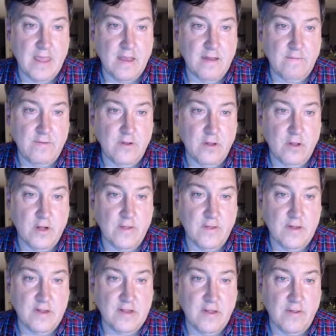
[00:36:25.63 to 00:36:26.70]
If you look at
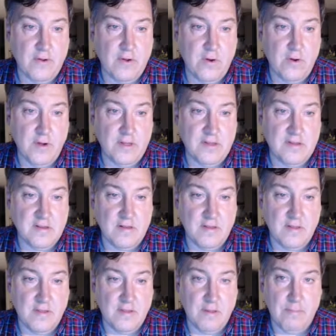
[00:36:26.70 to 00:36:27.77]
these other coins
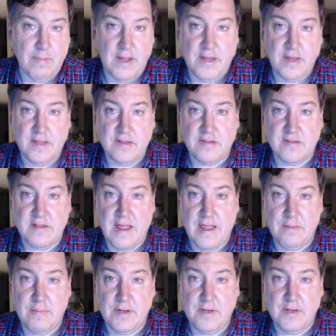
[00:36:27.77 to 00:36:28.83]
that Binance is
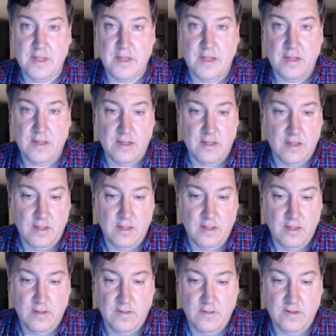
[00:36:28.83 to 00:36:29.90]
happy to take,
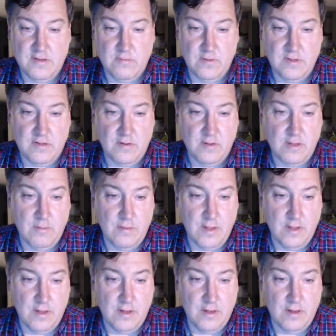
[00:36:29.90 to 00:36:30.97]
this one's only
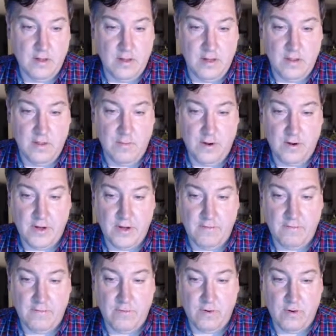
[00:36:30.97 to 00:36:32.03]
been on the market
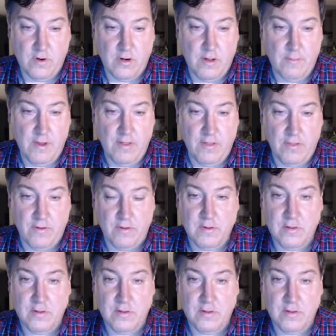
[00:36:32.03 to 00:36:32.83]
for a month.